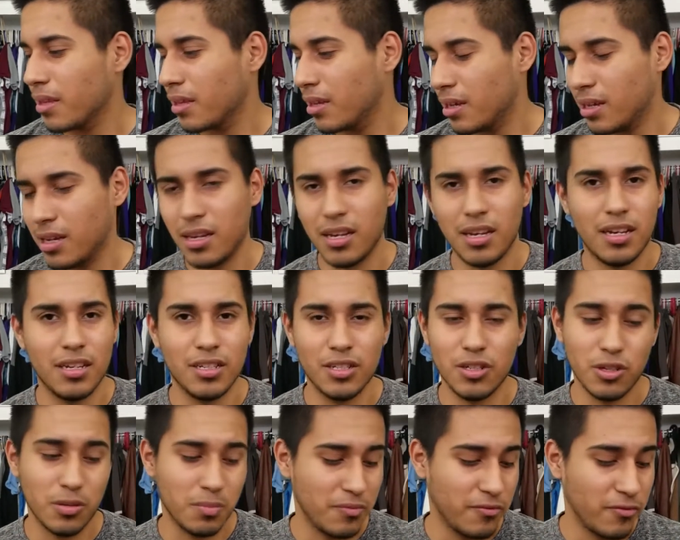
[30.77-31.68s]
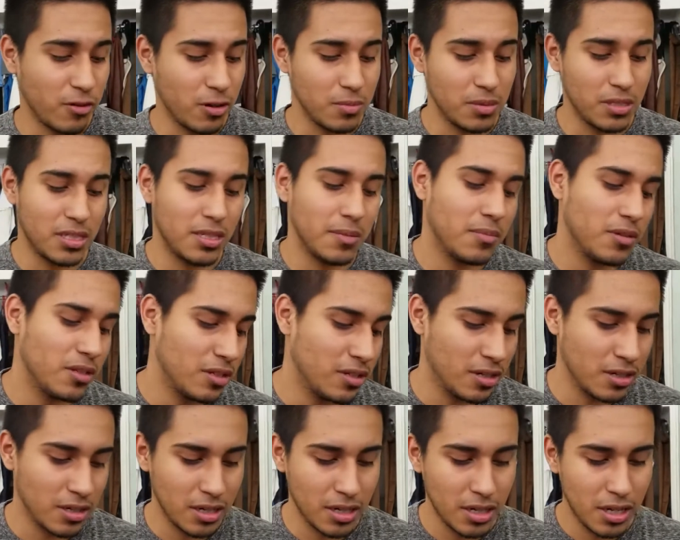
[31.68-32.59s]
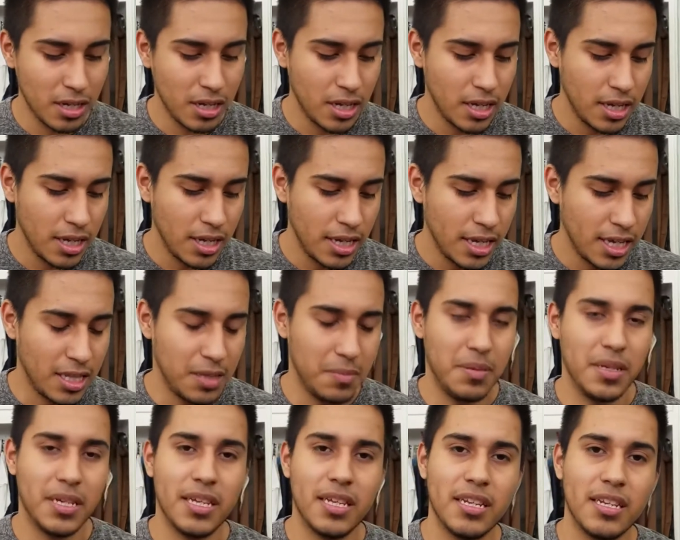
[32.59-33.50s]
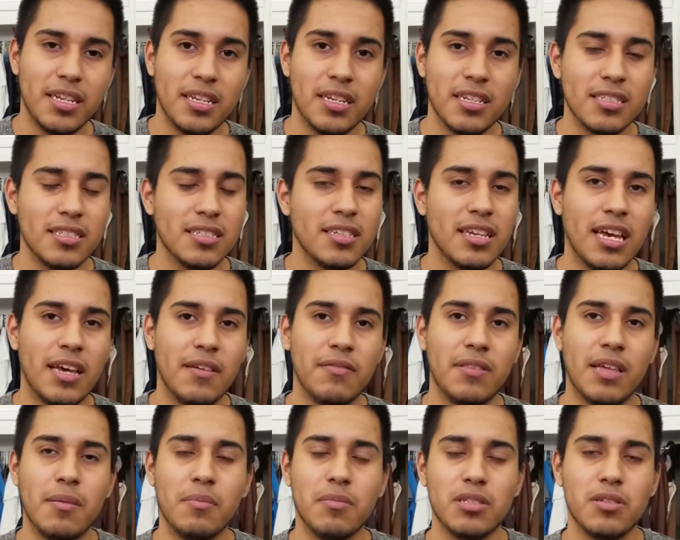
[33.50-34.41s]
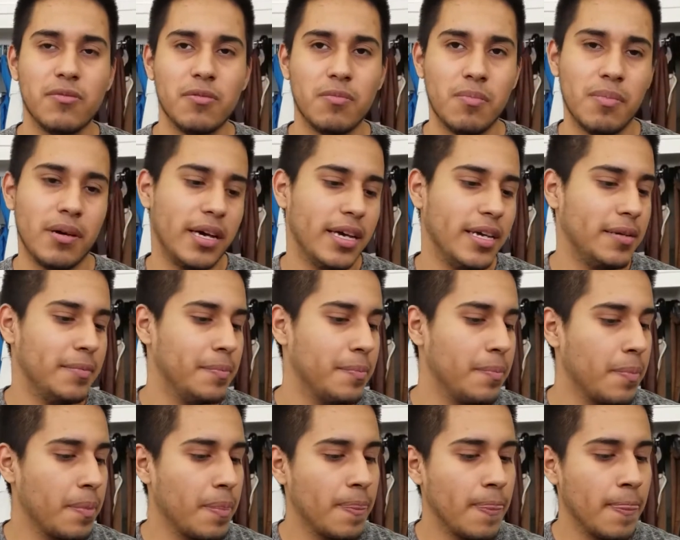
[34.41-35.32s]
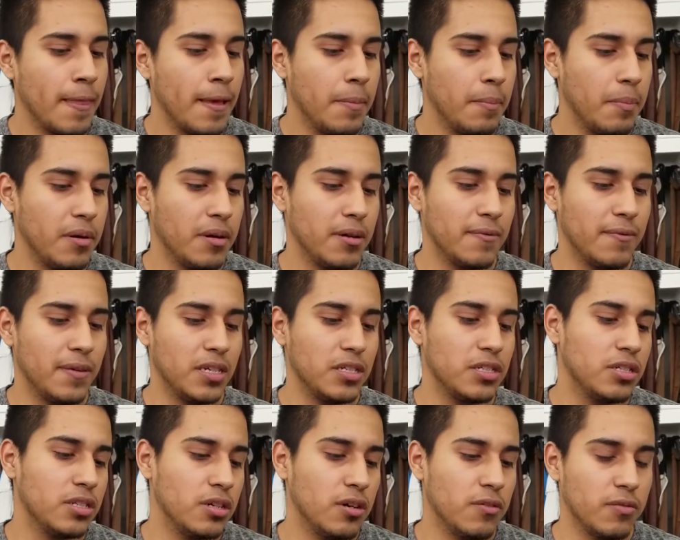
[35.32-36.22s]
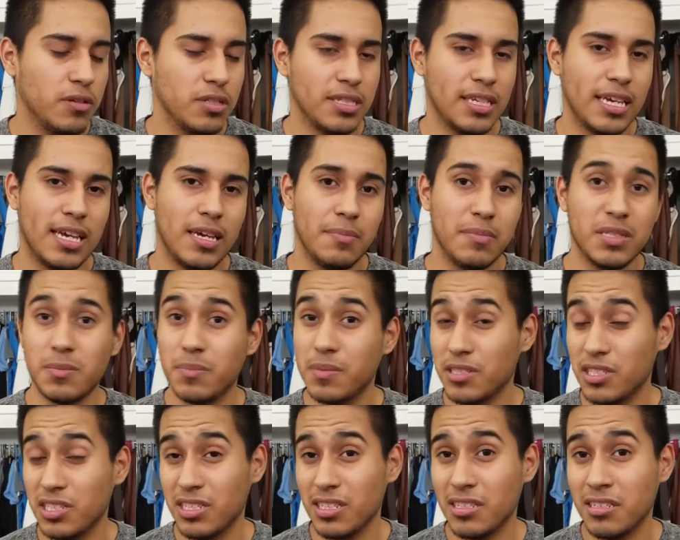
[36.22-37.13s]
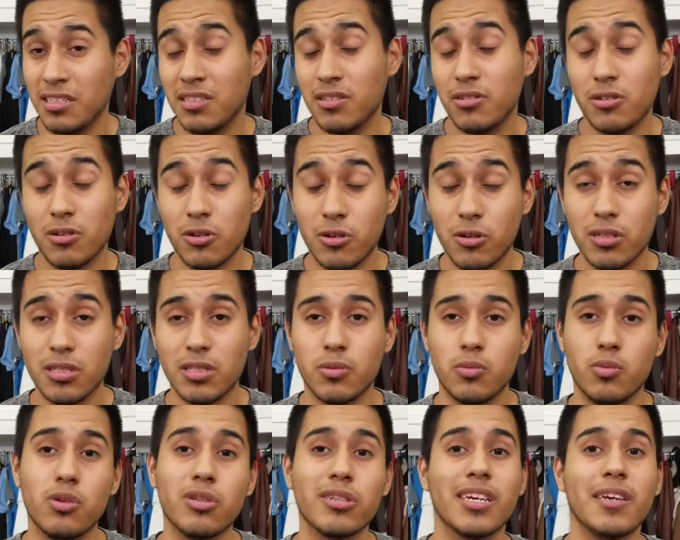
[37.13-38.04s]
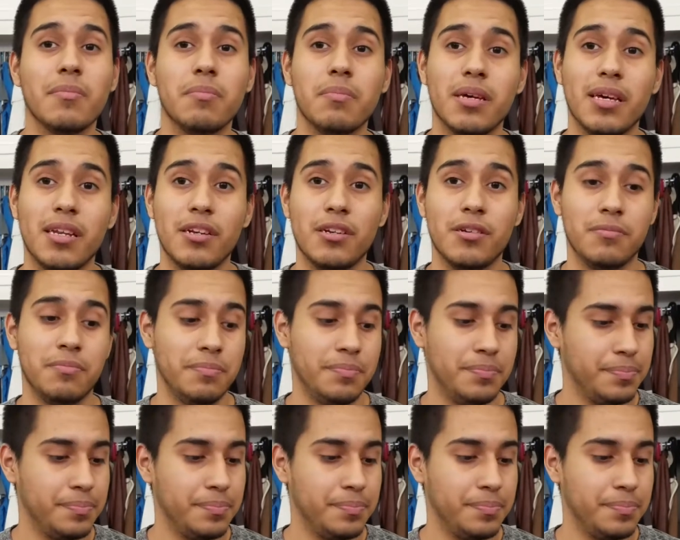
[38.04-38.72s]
It performs similar. In the beginning, it doesn't have that much of a bite, but eventually over time, especially in indoor courts, it will get better.